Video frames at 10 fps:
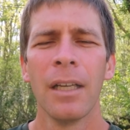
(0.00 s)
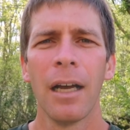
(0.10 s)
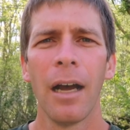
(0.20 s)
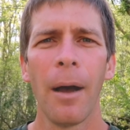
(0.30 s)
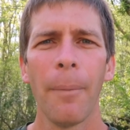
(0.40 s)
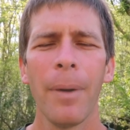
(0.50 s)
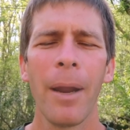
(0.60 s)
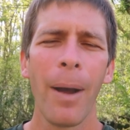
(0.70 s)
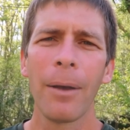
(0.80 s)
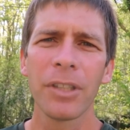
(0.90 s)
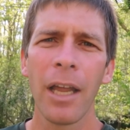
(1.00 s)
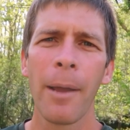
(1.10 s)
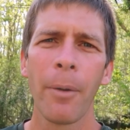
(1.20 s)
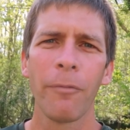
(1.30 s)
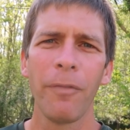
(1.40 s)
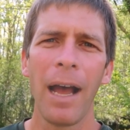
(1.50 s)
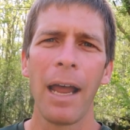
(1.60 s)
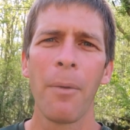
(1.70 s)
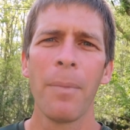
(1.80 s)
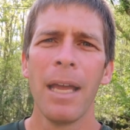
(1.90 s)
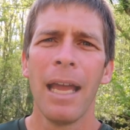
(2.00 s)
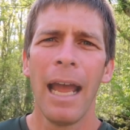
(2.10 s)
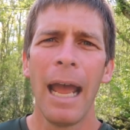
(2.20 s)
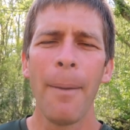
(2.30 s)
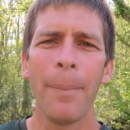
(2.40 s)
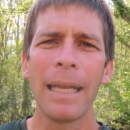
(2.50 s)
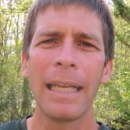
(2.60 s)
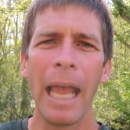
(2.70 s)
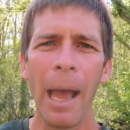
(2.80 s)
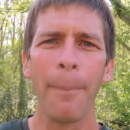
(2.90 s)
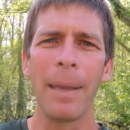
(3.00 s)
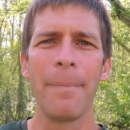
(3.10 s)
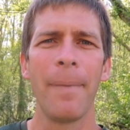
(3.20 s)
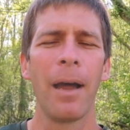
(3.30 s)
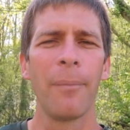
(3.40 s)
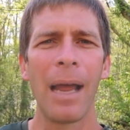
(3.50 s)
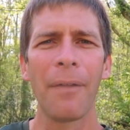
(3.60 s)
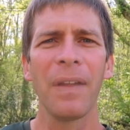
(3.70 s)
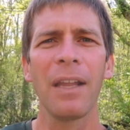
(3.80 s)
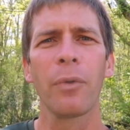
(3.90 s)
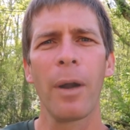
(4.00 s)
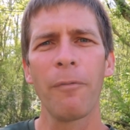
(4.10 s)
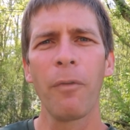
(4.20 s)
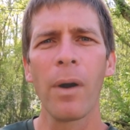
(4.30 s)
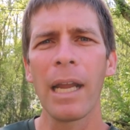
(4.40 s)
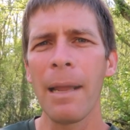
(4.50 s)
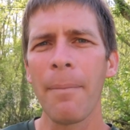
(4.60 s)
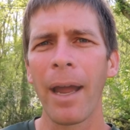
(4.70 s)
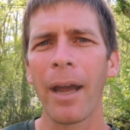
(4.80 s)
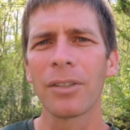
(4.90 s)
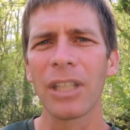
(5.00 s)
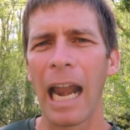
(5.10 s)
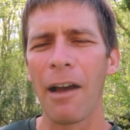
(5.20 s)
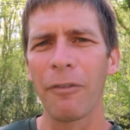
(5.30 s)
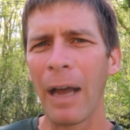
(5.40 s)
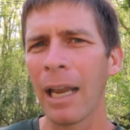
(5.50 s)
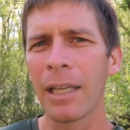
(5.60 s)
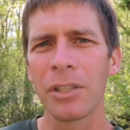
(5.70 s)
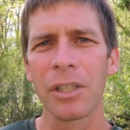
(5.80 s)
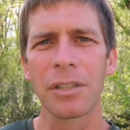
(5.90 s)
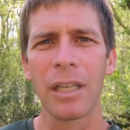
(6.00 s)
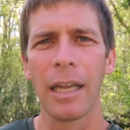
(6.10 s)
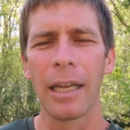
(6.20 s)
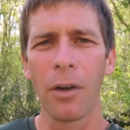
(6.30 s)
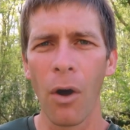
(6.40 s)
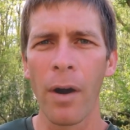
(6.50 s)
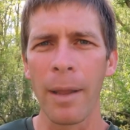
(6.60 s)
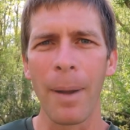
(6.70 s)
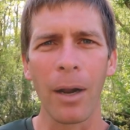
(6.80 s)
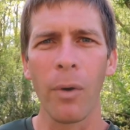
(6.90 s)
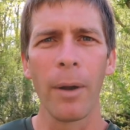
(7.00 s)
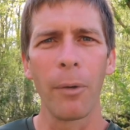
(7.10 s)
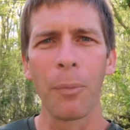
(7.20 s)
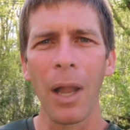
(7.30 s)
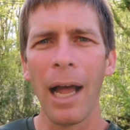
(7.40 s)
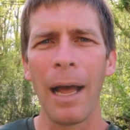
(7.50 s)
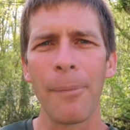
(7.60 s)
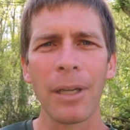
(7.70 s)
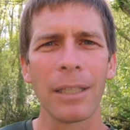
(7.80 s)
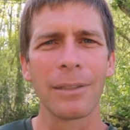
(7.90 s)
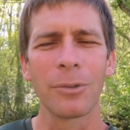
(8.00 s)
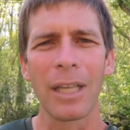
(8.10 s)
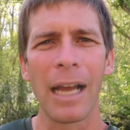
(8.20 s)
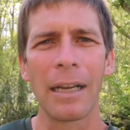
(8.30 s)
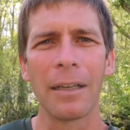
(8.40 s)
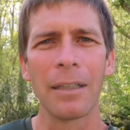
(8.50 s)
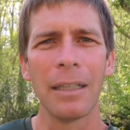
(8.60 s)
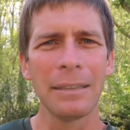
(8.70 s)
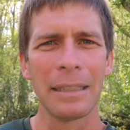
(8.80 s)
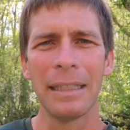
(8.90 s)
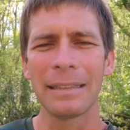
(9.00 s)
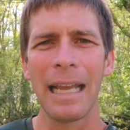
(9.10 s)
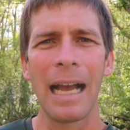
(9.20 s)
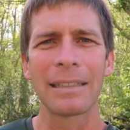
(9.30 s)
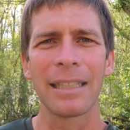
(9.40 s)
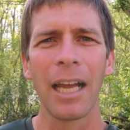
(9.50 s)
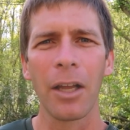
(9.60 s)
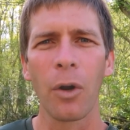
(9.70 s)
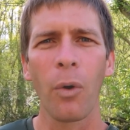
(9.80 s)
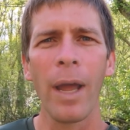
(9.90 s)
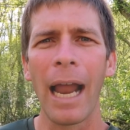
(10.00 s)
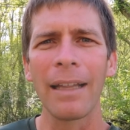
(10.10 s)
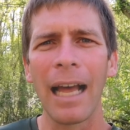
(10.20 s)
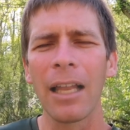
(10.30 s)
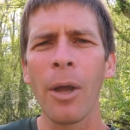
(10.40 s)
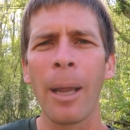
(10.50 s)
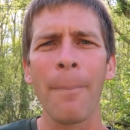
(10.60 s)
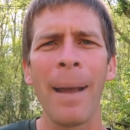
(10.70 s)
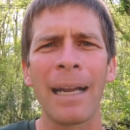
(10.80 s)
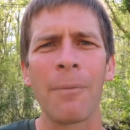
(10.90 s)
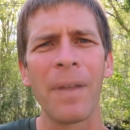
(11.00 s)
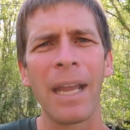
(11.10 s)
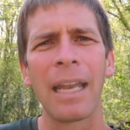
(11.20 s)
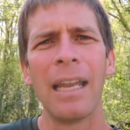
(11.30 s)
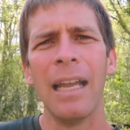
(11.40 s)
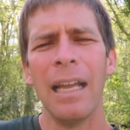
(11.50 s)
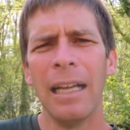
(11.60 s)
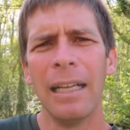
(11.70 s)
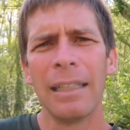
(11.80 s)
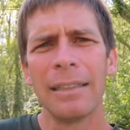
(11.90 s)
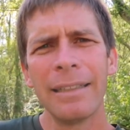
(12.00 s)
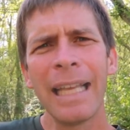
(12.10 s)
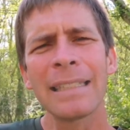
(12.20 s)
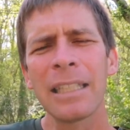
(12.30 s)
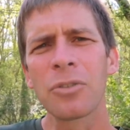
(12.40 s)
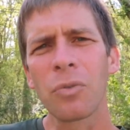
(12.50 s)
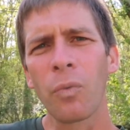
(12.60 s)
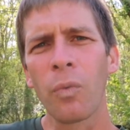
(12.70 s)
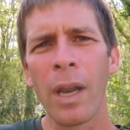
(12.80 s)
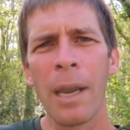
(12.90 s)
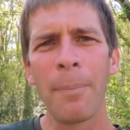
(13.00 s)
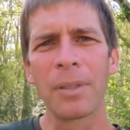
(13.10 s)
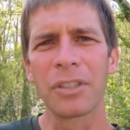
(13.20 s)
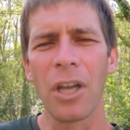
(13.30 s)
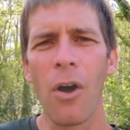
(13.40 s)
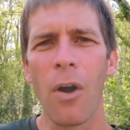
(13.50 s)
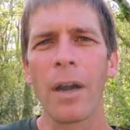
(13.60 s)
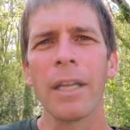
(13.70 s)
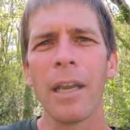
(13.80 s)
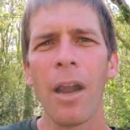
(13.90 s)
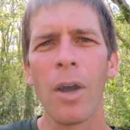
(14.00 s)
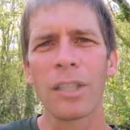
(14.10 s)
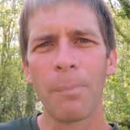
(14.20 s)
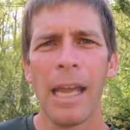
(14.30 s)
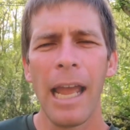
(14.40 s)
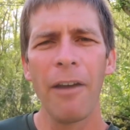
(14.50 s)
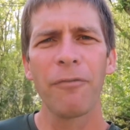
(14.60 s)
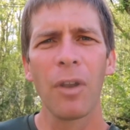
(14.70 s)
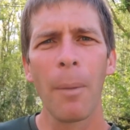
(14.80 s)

Uh, but anyway, I was unable to find him, and, but he kept emailing me. I think three or four emails, and I finally just ignored him. I quit replying because it was like, listen, this guy's not going to quit. And I, I looking back, I'm thinking, this is really bizarre. You know, it's if